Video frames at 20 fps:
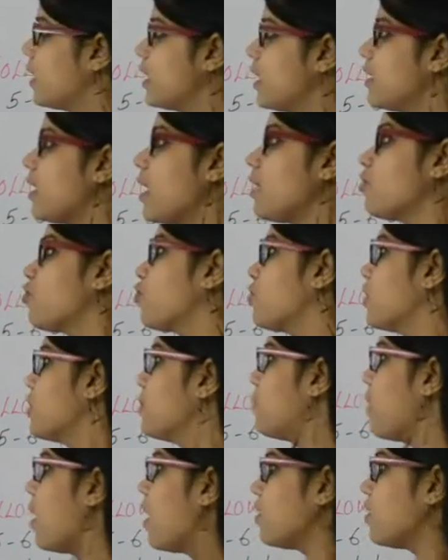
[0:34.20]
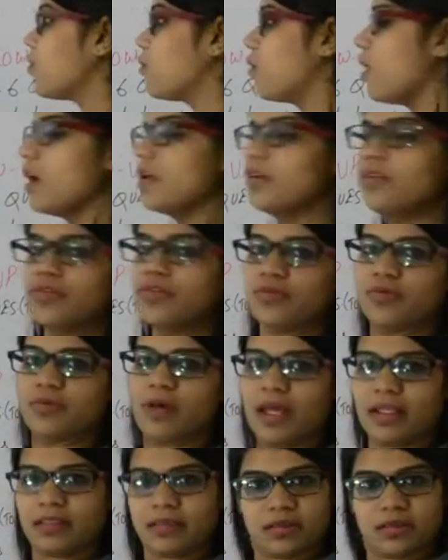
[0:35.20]
It has 3 parts, 1, 2
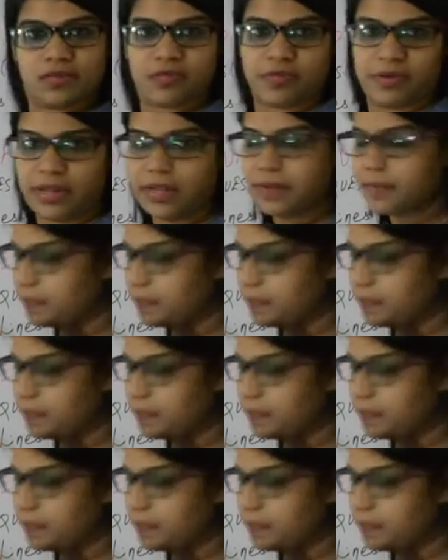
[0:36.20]
and 3.